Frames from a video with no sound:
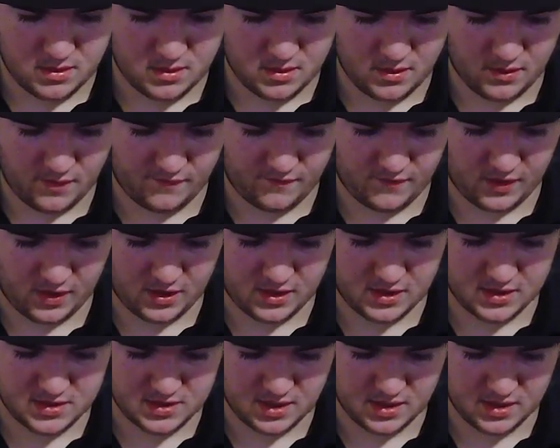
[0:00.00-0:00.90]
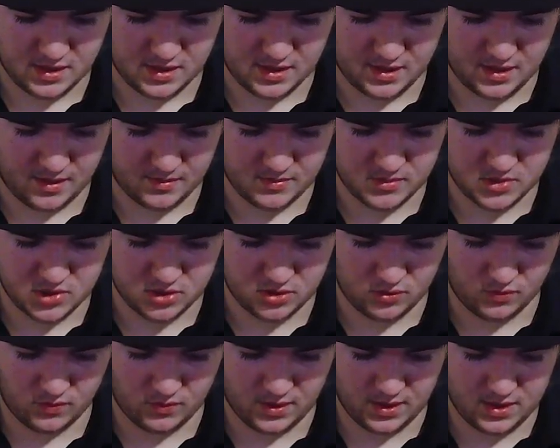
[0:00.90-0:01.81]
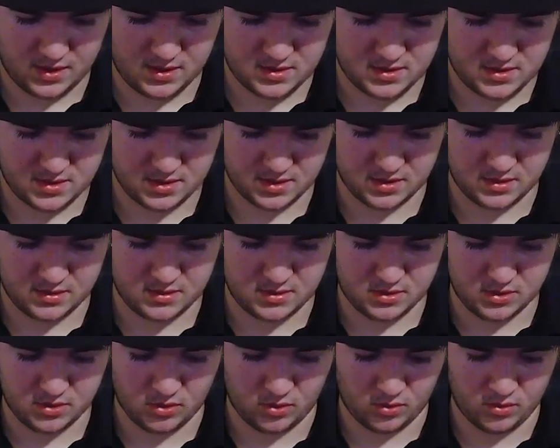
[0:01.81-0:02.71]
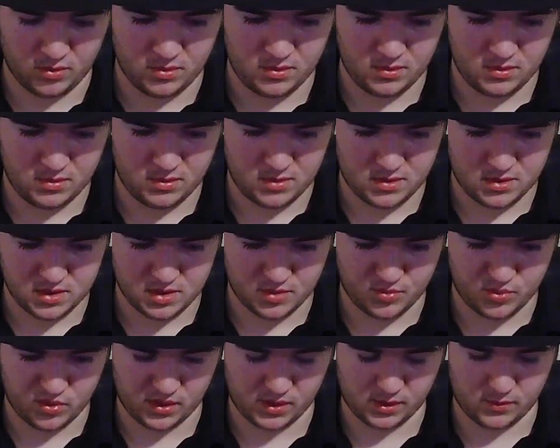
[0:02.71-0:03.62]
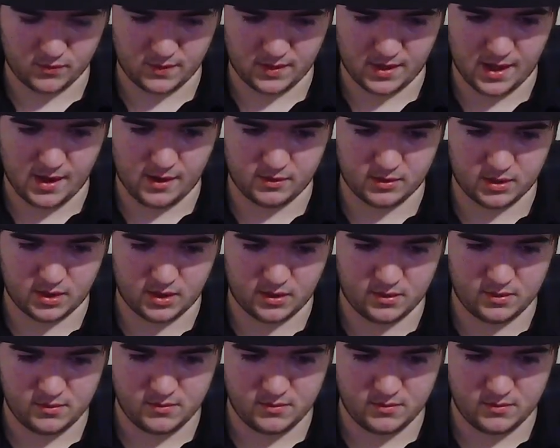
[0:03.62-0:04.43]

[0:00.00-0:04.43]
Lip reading: A fantasy that I'm too weak to do, to bring to reality.